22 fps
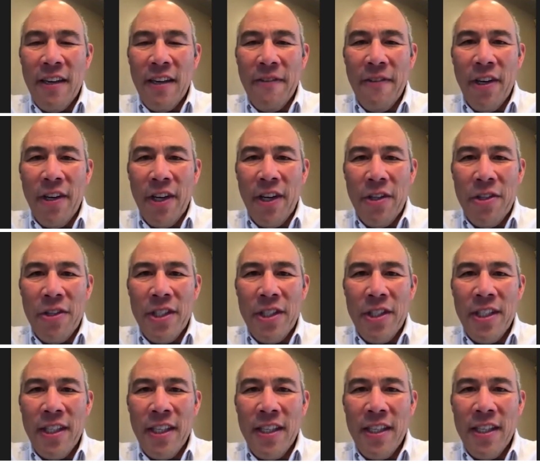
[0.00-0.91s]
a very
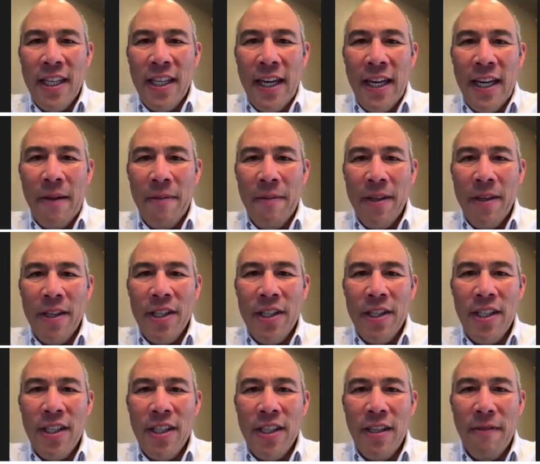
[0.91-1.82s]
interesting dynamic
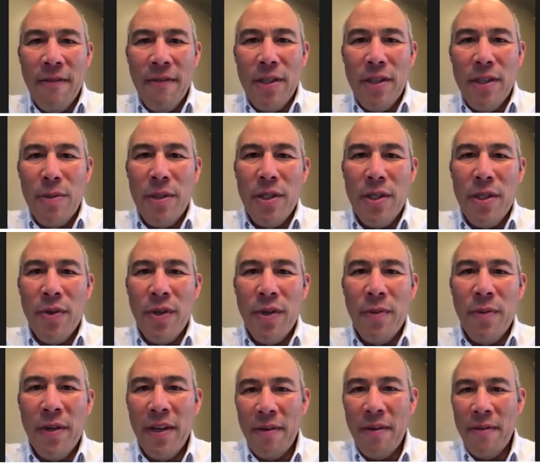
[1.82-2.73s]
is the difference between
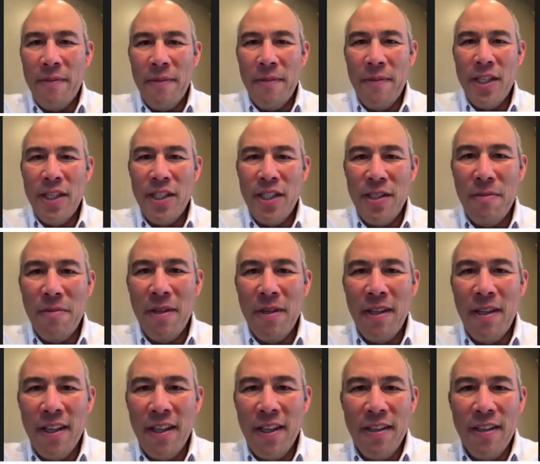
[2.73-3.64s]
what it means to
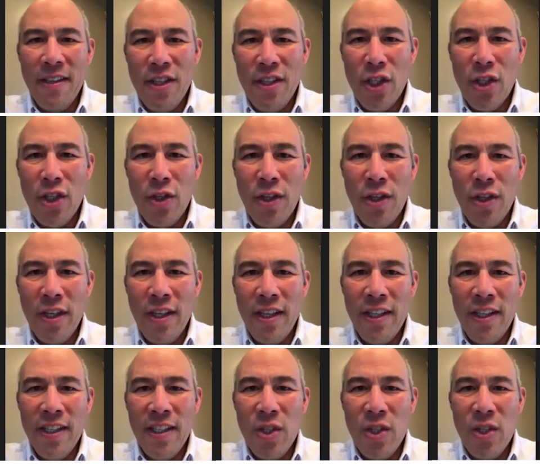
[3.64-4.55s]
be a student
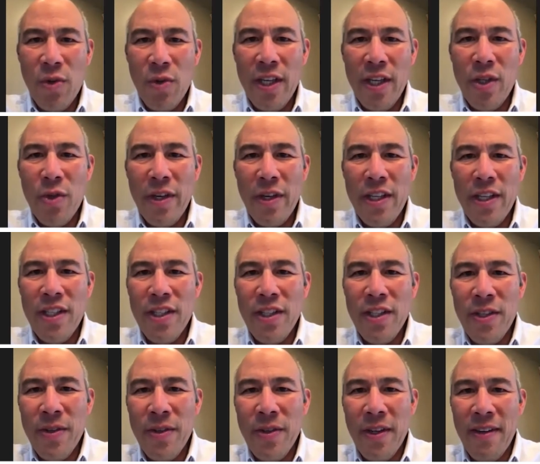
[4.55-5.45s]
in
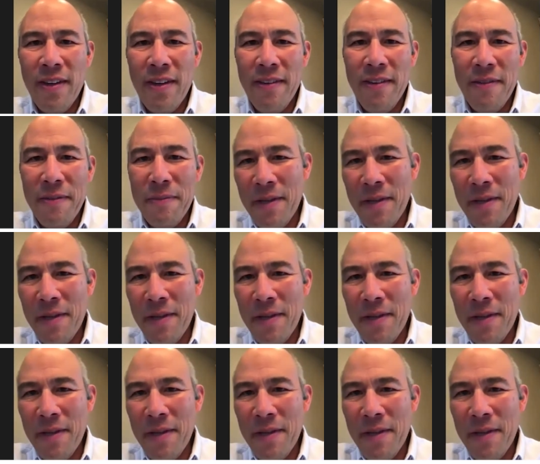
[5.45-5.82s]
2022 and